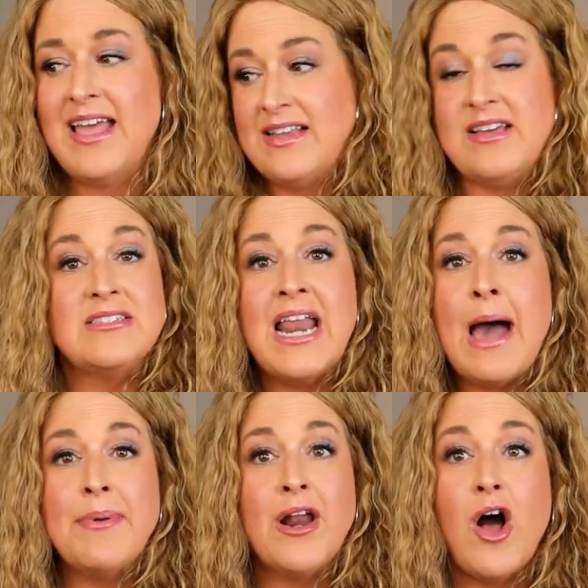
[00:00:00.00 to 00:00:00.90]
It doesn't
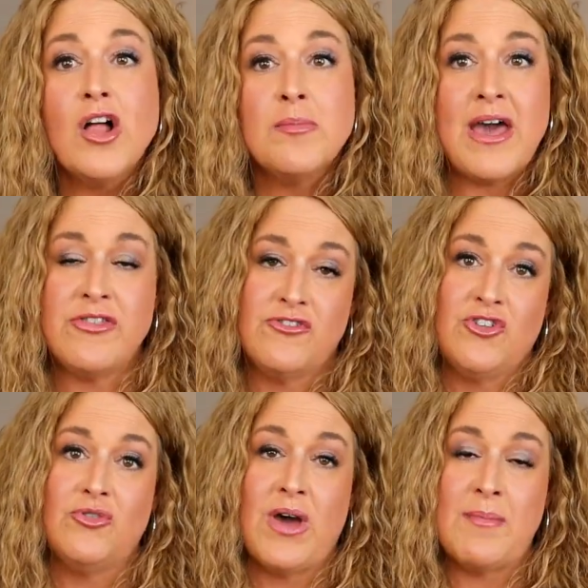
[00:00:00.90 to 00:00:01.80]
happen at all to my other
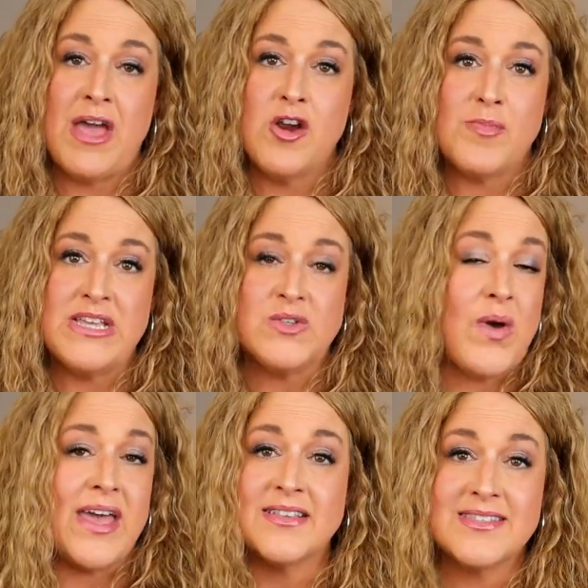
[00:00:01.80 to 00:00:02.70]
two Emma hairpiece
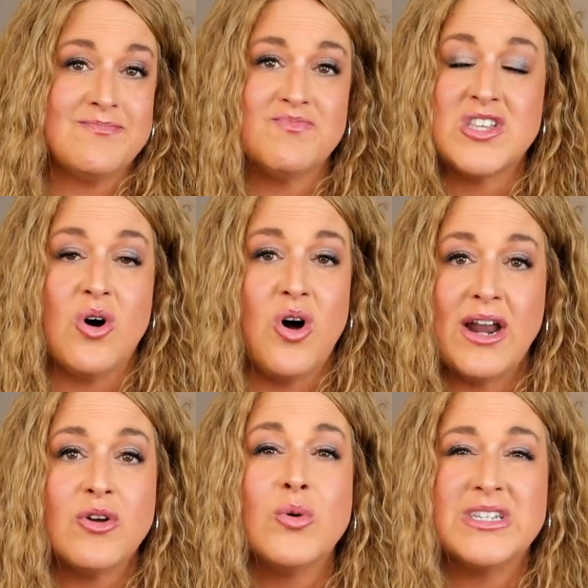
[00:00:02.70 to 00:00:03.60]
wigs. So
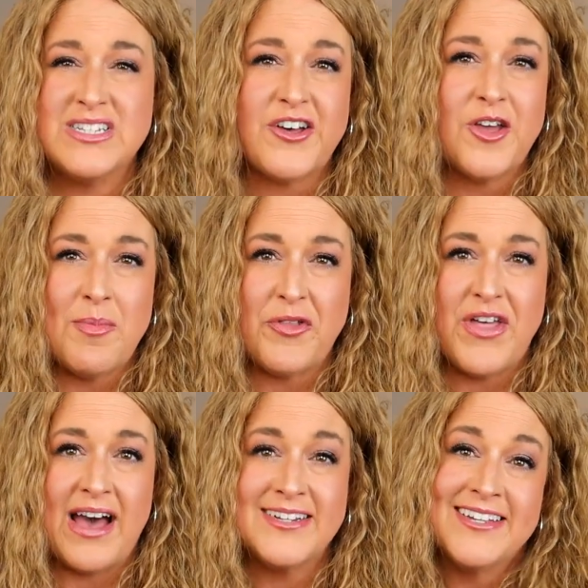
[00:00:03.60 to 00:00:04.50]
I don't know what to tell you about
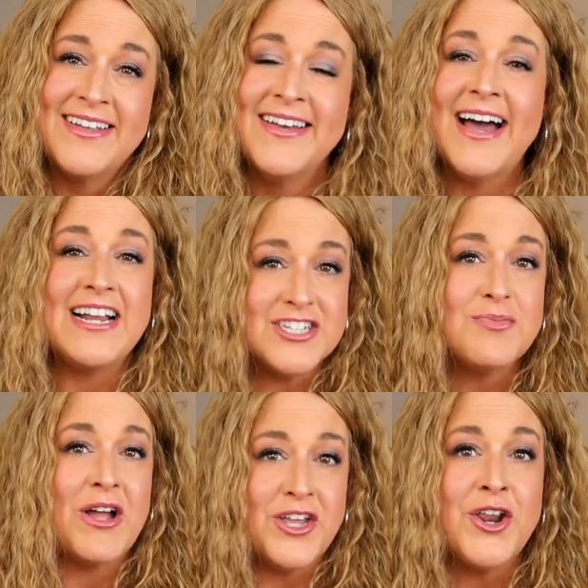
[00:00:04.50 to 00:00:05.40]
that. I
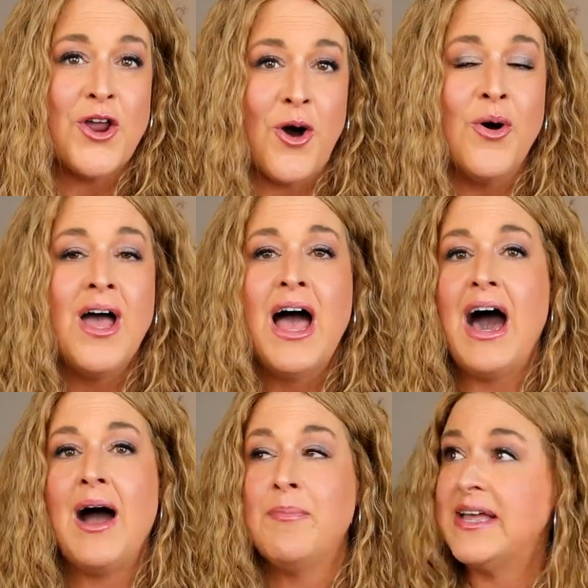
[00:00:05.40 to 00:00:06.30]
just want you to know.
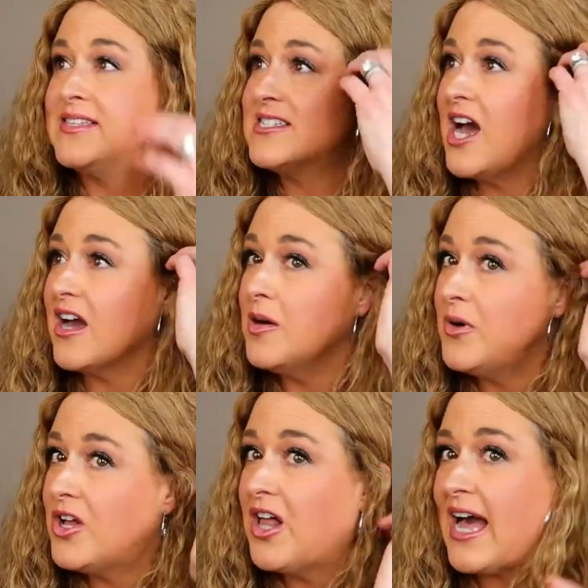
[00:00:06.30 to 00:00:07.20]
It's
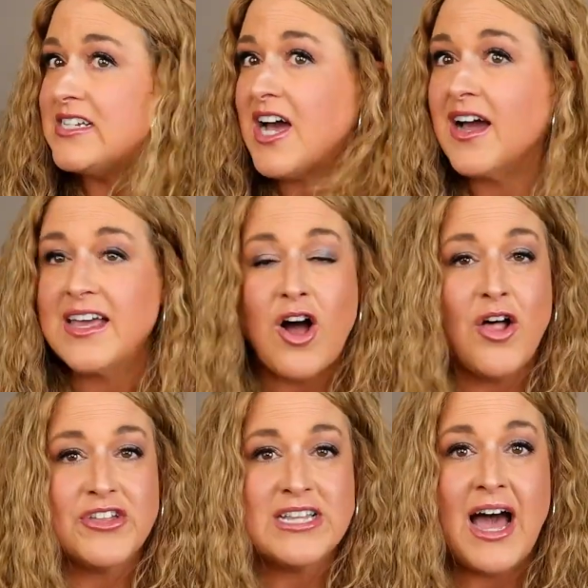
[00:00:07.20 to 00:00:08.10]
tuckable. I tuck it
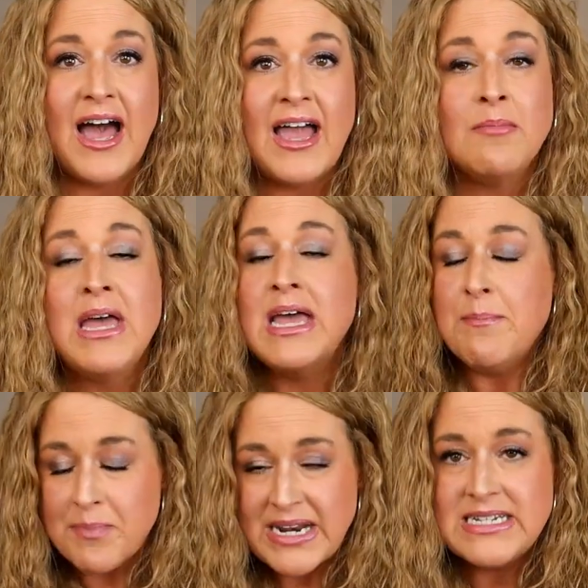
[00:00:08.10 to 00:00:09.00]
all the time,
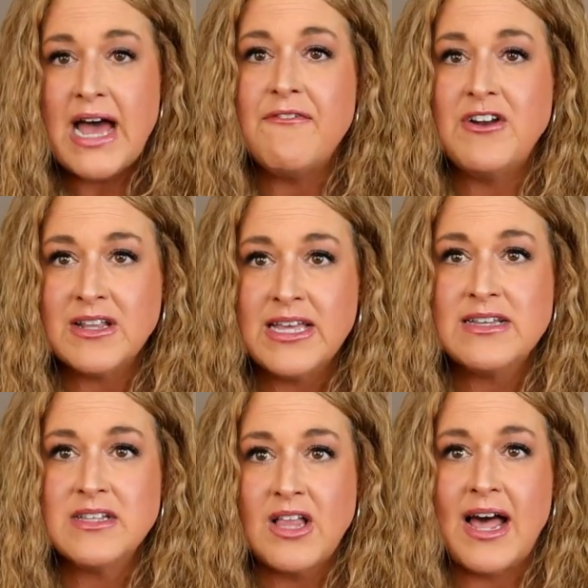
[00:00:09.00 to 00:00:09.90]
but it definitely
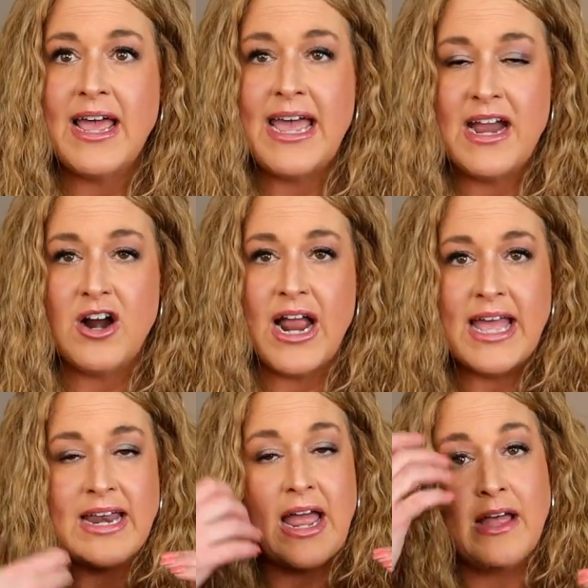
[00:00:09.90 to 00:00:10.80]
is a lot of hair.
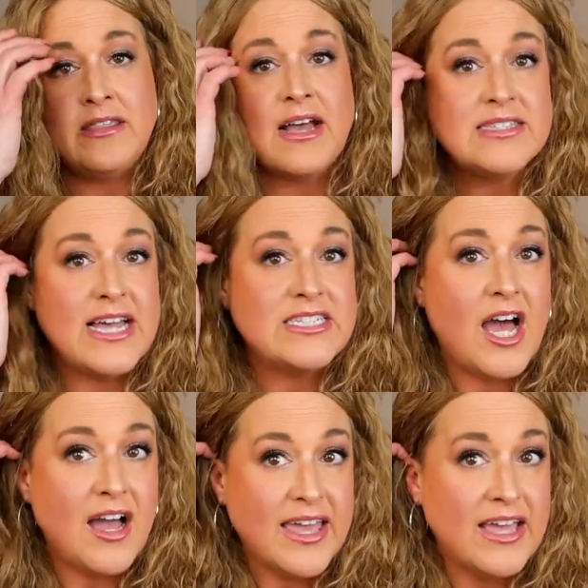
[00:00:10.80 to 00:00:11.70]
And unless I
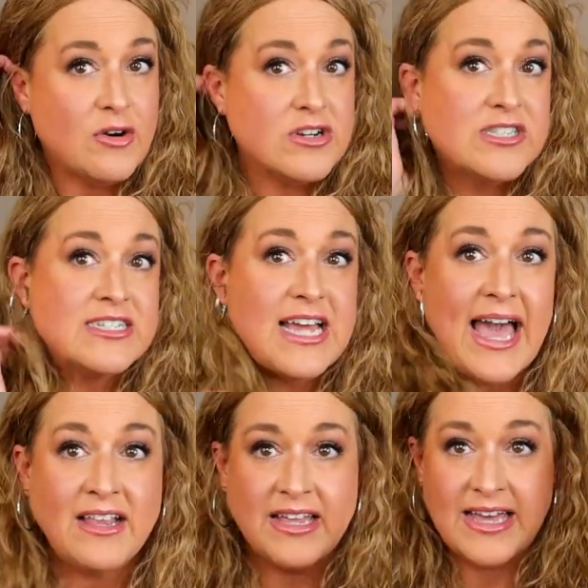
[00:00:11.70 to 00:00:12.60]
tuck it or
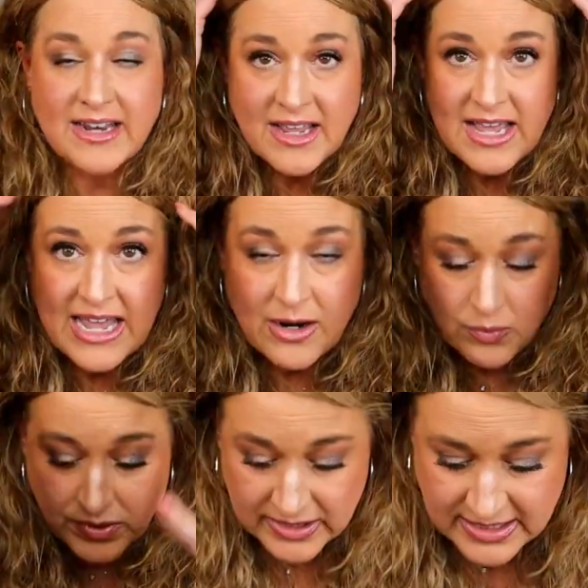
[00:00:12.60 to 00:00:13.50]
style it,
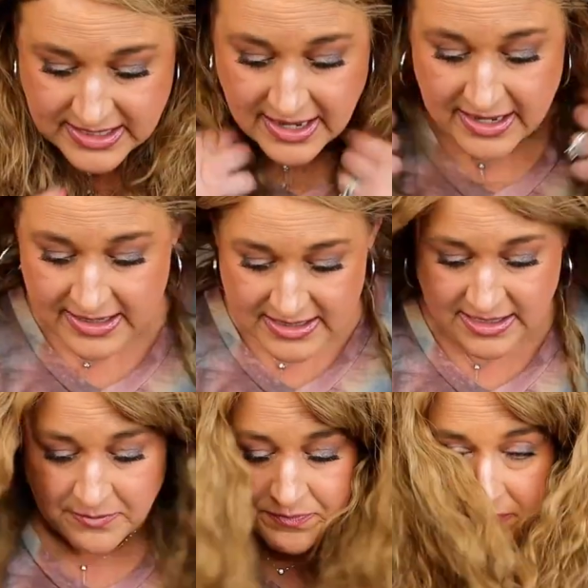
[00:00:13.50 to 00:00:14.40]
it really
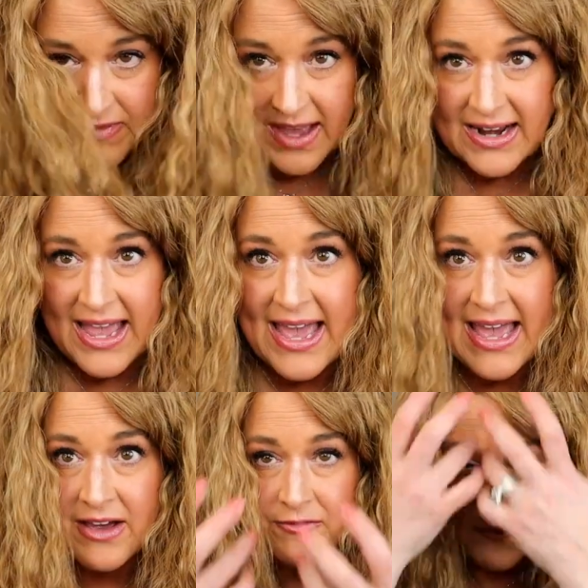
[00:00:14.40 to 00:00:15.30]
does kind of
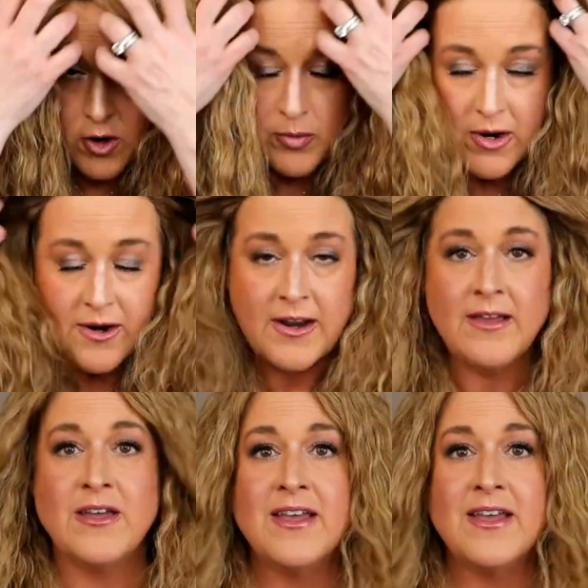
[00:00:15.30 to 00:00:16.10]
hang forward.